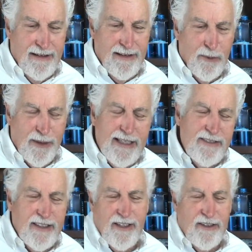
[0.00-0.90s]
they were
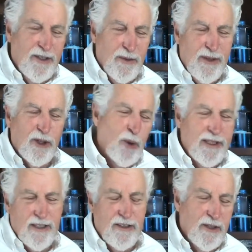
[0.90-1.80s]
easy to do and they're
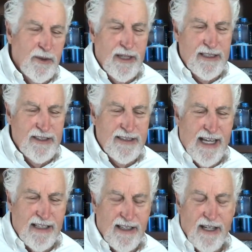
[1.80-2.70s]
quick to do. And I just
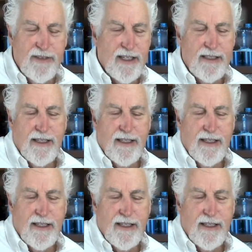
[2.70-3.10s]
kind of loved it.